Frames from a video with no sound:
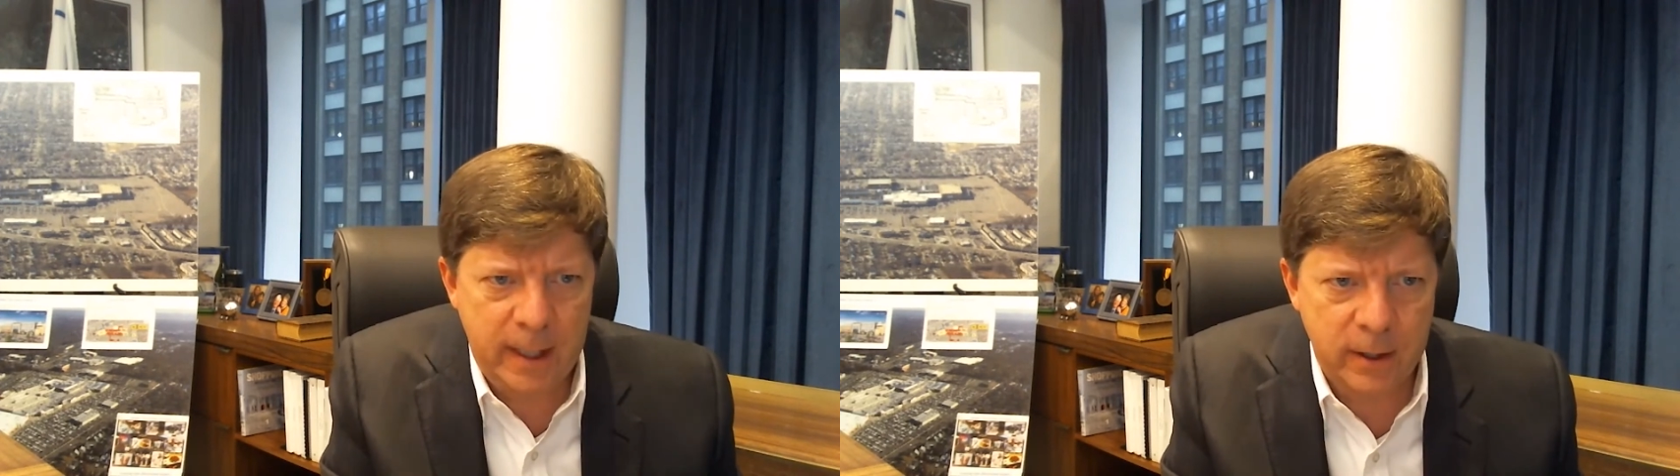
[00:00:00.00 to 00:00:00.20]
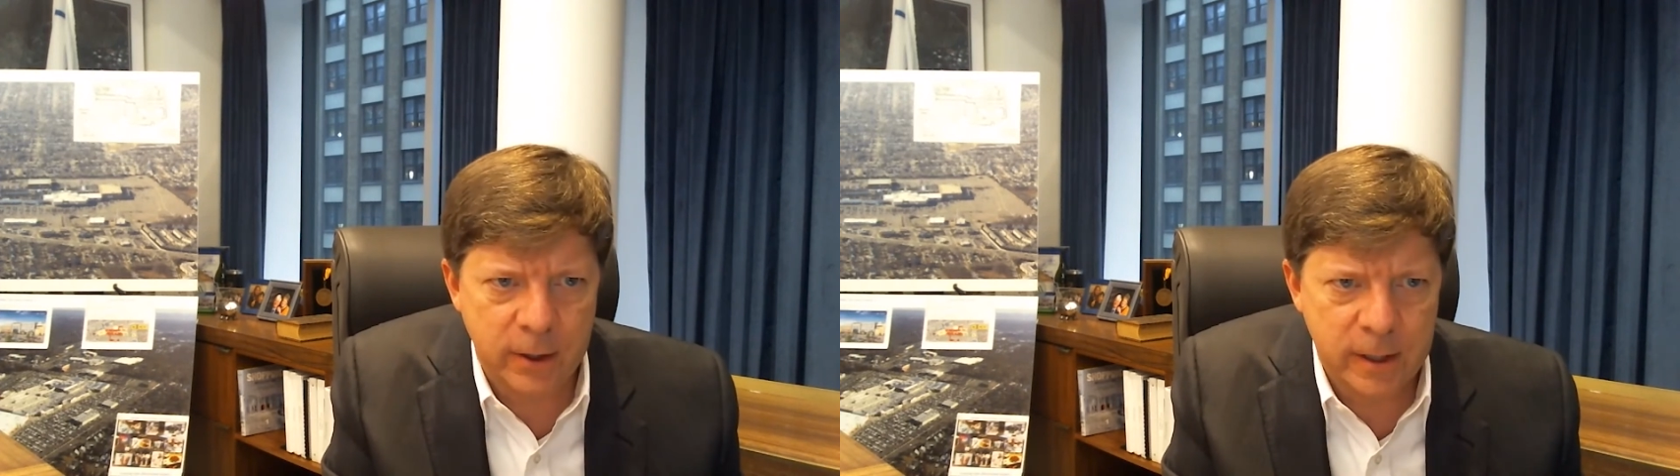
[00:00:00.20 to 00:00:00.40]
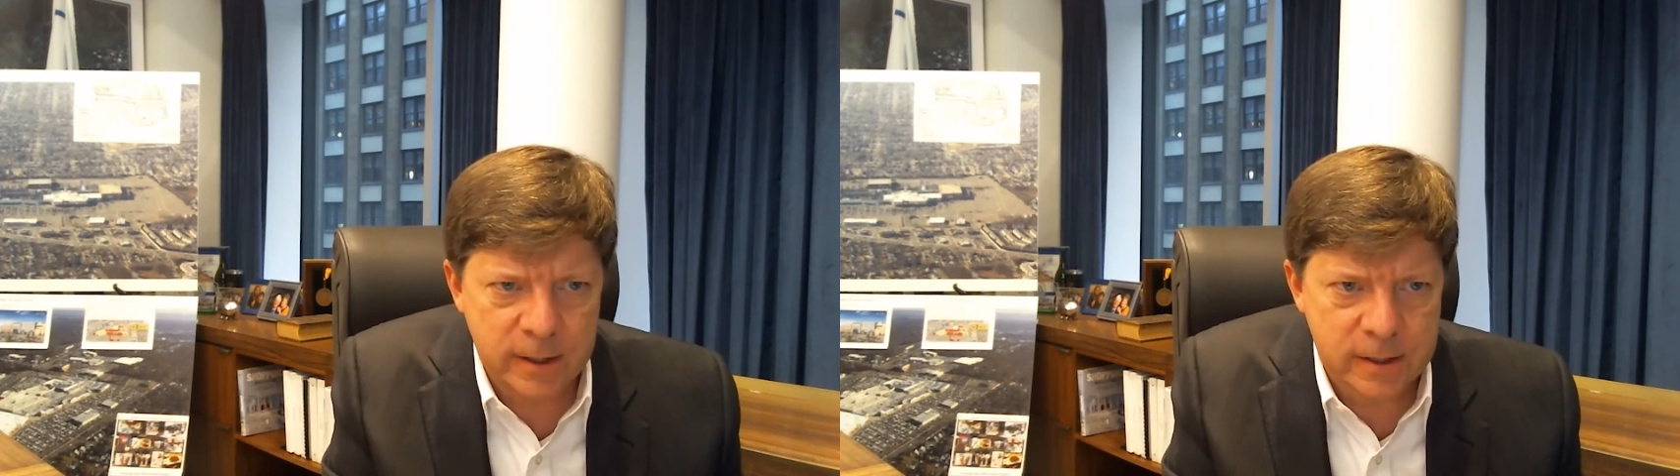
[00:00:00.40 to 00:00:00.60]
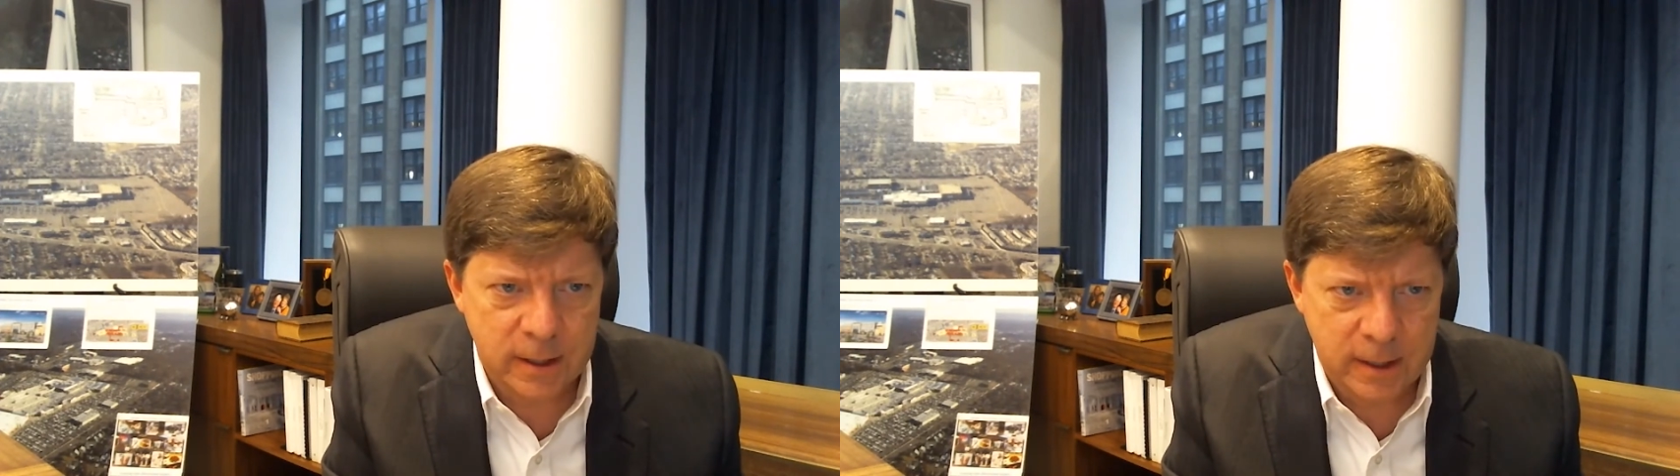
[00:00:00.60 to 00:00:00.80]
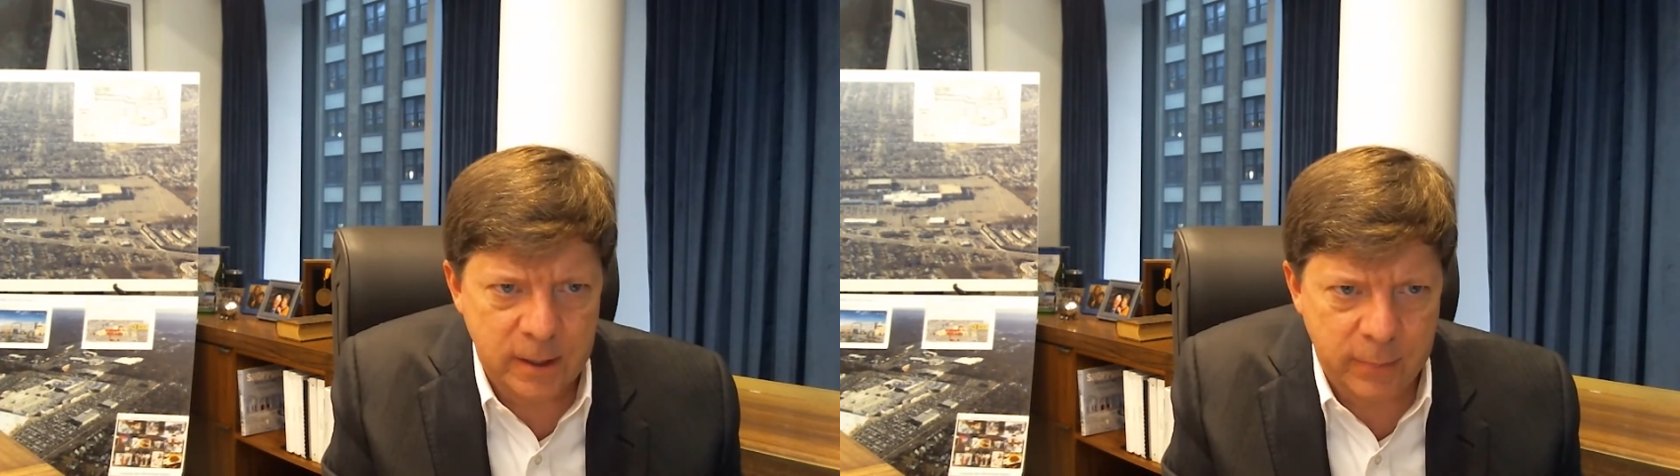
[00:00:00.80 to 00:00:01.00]
areas
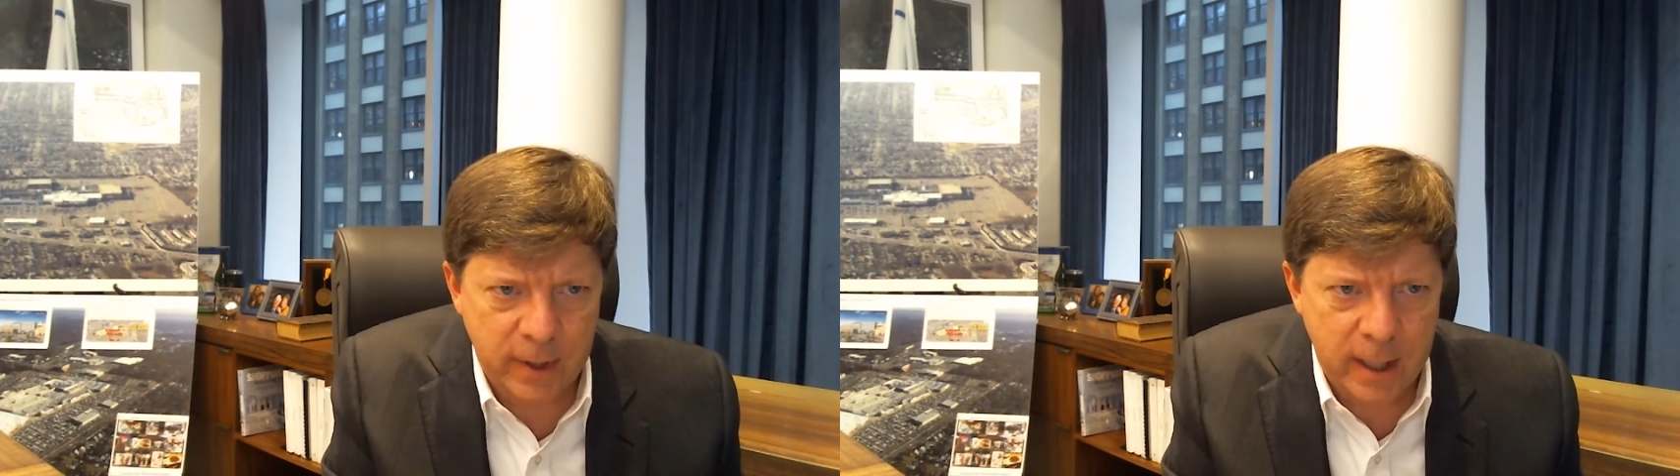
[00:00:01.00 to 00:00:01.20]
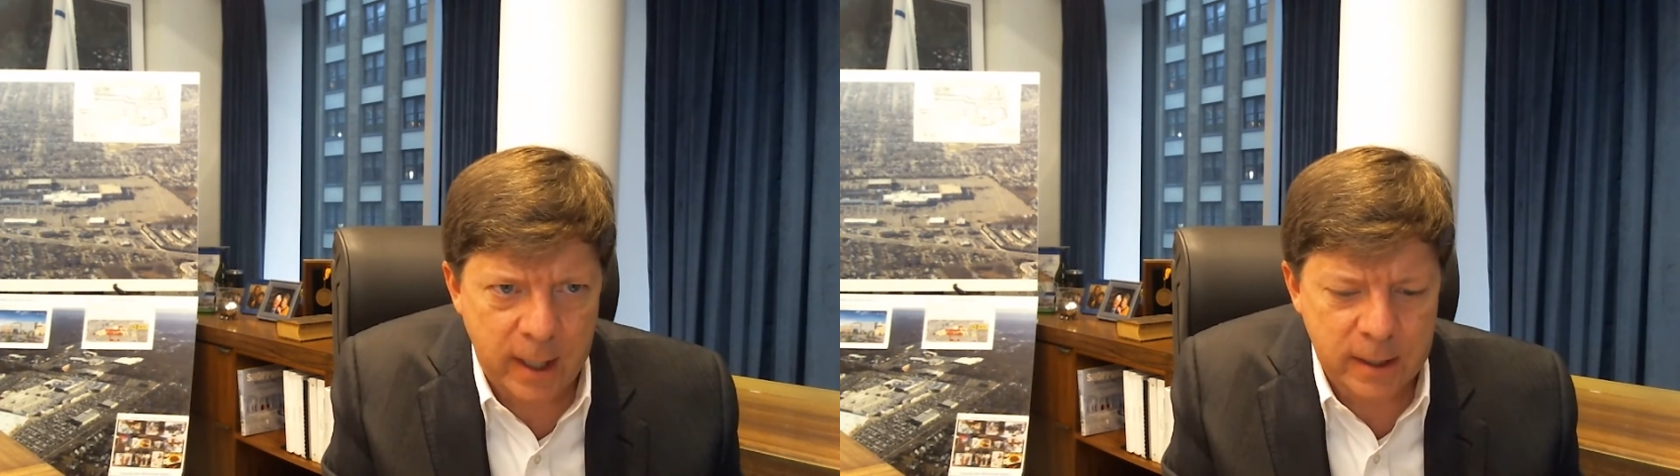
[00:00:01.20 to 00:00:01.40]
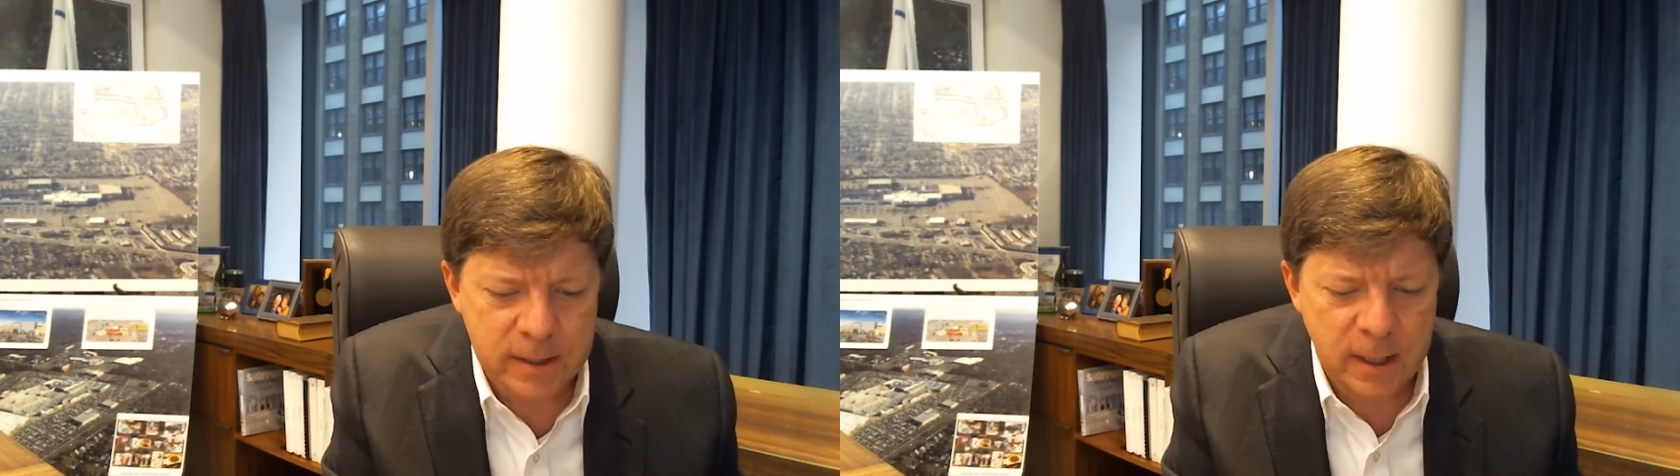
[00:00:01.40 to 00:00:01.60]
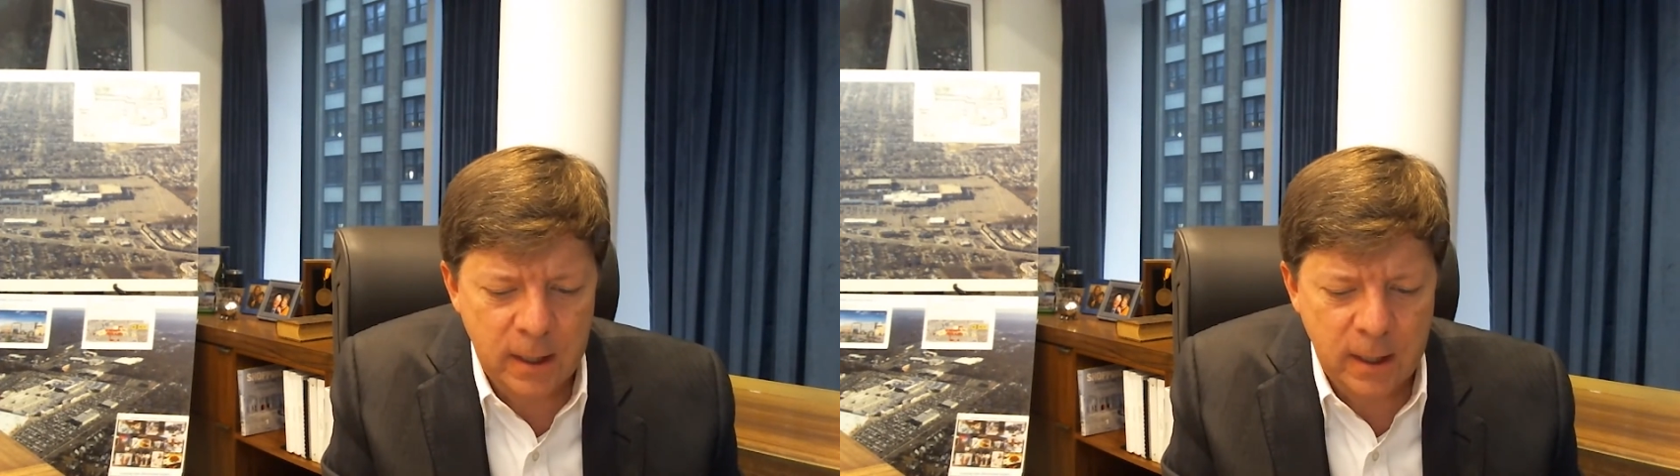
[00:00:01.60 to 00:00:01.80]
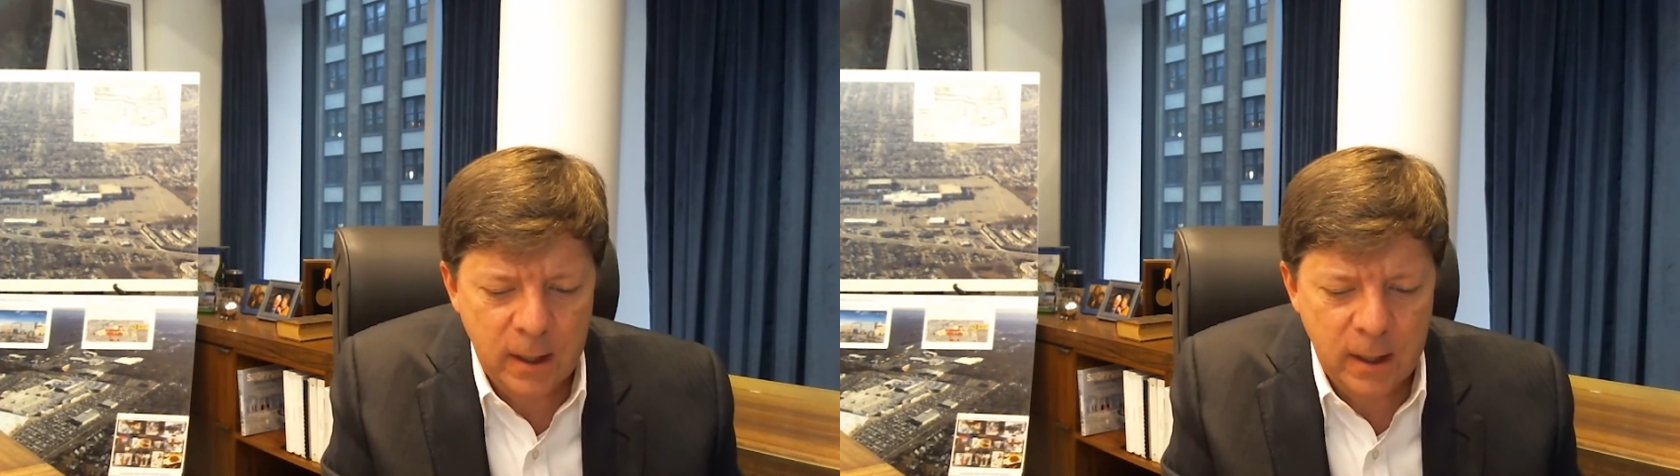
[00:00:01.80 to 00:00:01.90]
in the Bronx,